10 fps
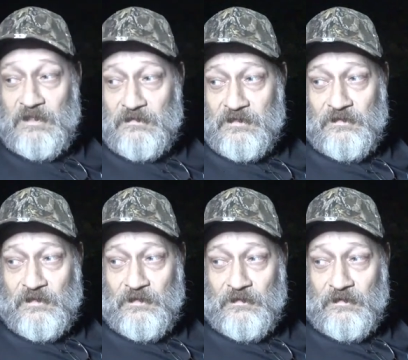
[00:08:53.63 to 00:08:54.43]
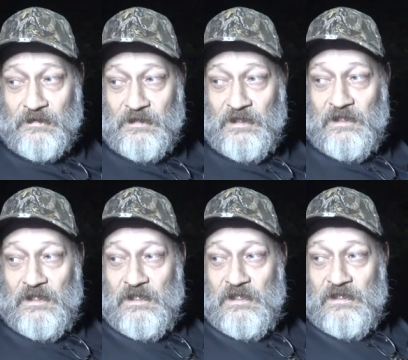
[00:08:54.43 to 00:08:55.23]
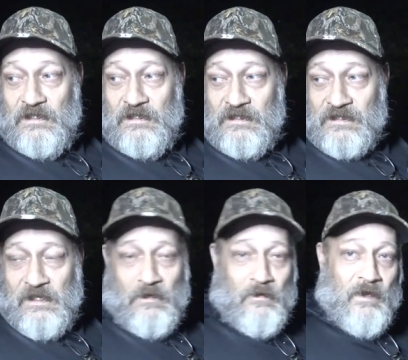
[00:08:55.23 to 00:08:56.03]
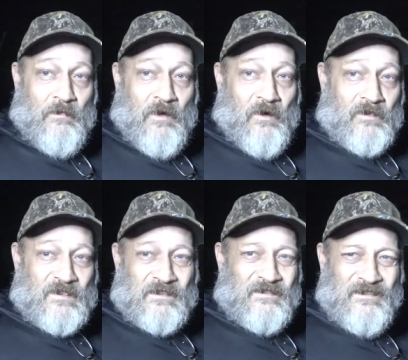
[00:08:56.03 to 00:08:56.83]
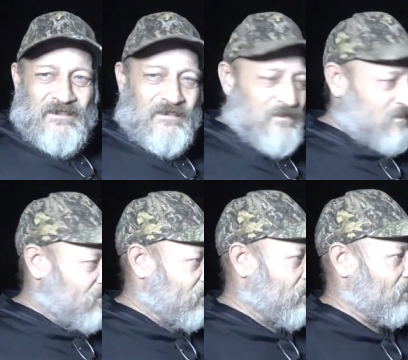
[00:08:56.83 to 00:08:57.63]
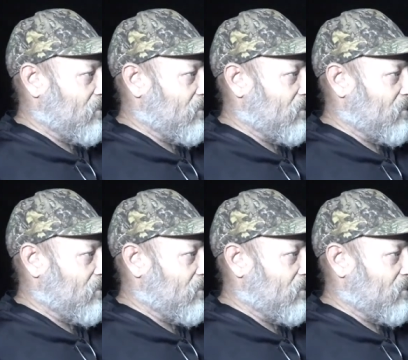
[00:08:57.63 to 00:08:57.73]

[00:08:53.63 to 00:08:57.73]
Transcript: there's no current, and it's got all that moss and gunk